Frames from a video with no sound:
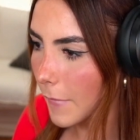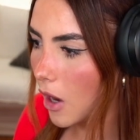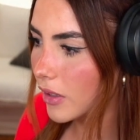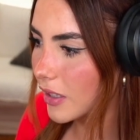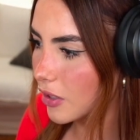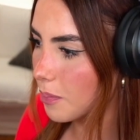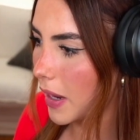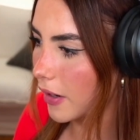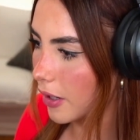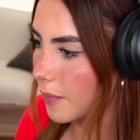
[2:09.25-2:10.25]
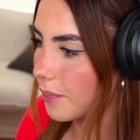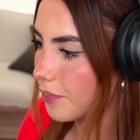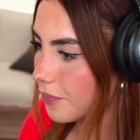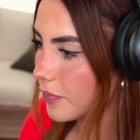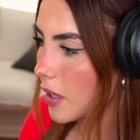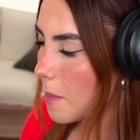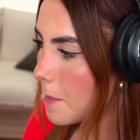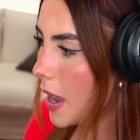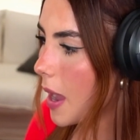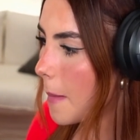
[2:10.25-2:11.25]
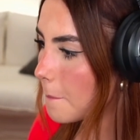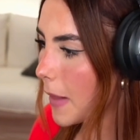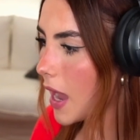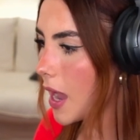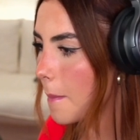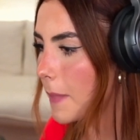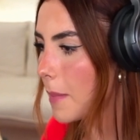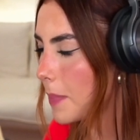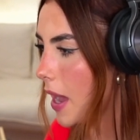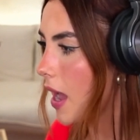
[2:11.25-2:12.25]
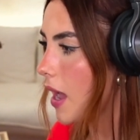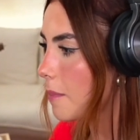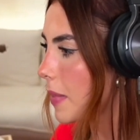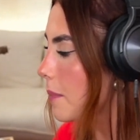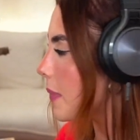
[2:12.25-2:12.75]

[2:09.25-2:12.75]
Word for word: Oh, scissor banger. Bum bum bum bum bum